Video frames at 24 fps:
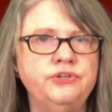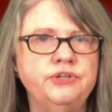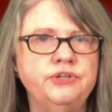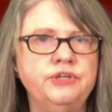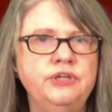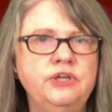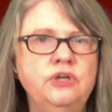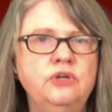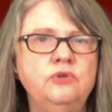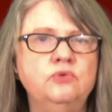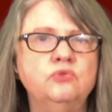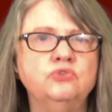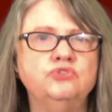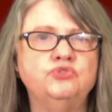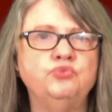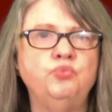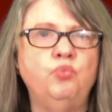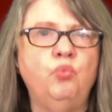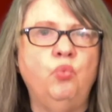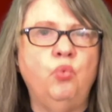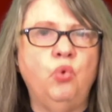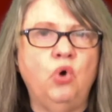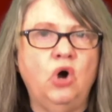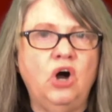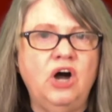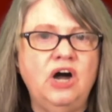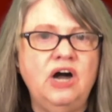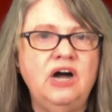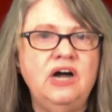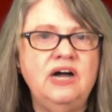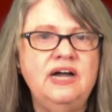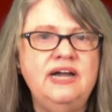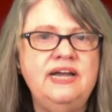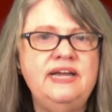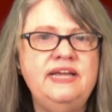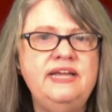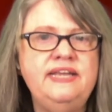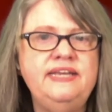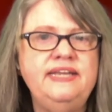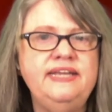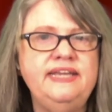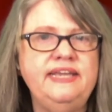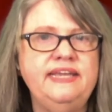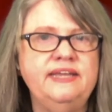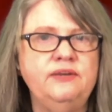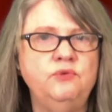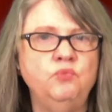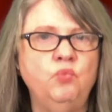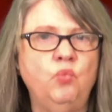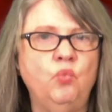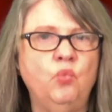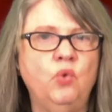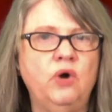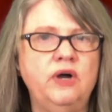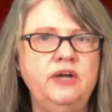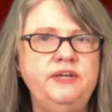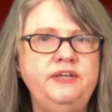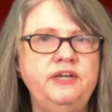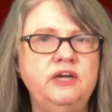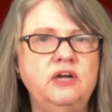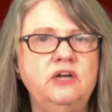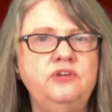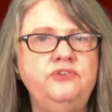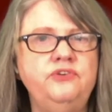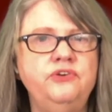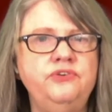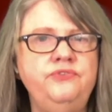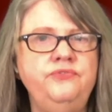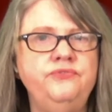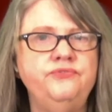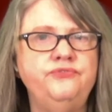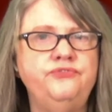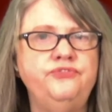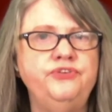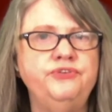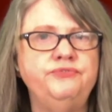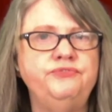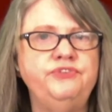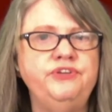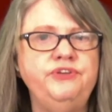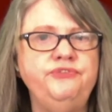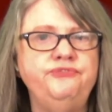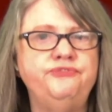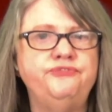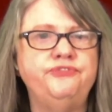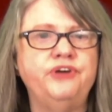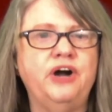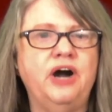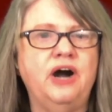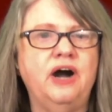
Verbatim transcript: was 1 in 155,